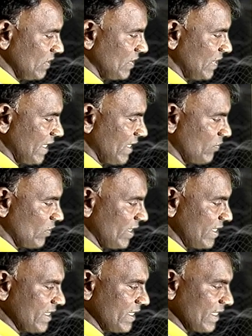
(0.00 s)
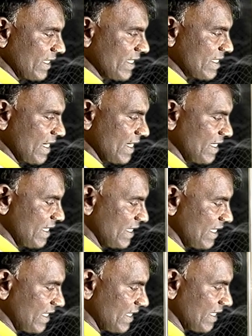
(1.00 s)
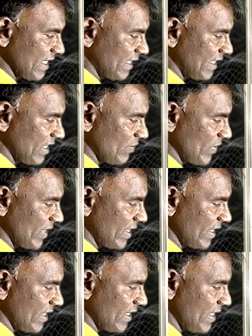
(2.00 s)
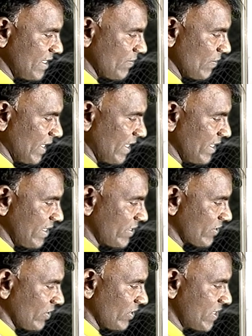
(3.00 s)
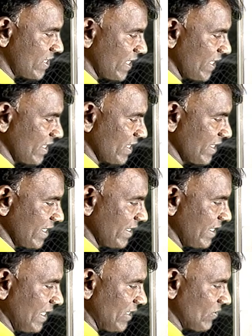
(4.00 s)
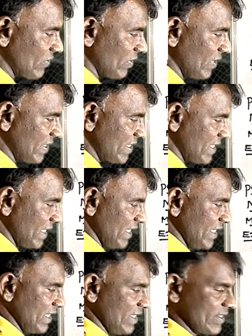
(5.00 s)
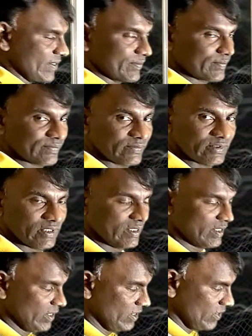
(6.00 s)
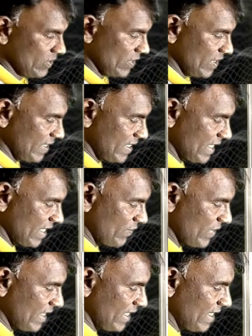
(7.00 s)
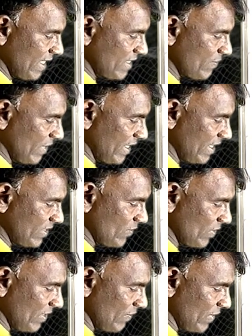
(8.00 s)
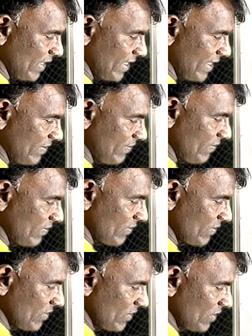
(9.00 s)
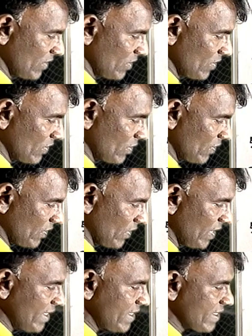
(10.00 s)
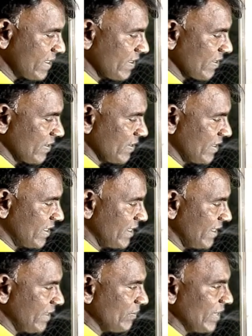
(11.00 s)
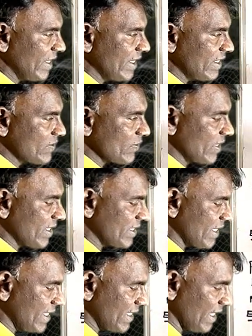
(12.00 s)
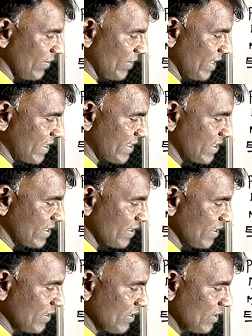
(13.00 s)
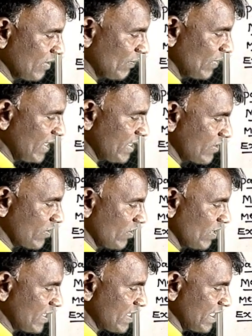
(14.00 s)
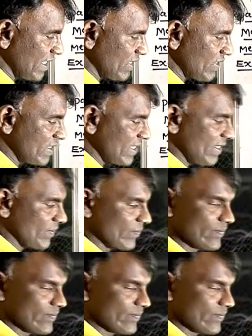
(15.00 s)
Then what is integral sine t dt? That can be written as minus cos t. Then constant. So this can be written as minus 1 by m cos t means what is that? Mx plus constant c.